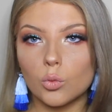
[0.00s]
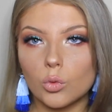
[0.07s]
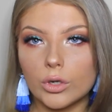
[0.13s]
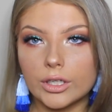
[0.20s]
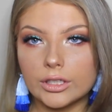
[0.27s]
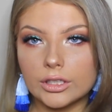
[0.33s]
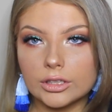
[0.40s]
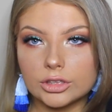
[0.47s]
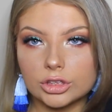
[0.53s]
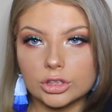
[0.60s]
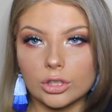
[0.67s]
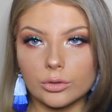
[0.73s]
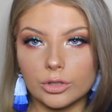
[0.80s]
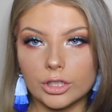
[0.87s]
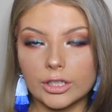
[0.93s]
One
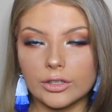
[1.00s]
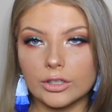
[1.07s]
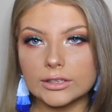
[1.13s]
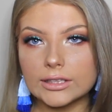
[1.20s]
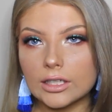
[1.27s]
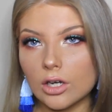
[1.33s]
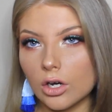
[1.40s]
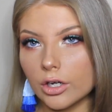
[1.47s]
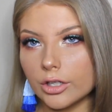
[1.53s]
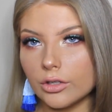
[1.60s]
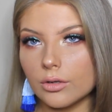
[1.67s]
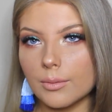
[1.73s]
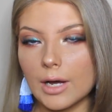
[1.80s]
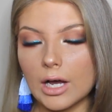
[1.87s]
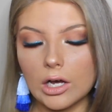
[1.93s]
shoulder, it looks like
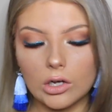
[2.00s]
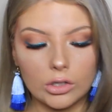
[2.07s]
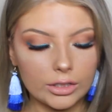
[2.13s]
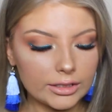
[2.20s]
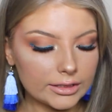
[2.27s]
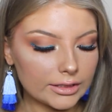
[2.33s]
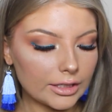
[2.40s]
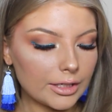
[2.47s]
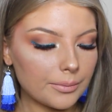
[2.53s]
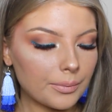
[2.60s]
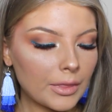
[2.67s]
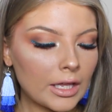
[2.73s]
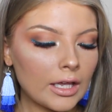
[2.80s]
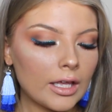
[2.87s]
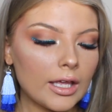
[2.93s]
REMA, honestly.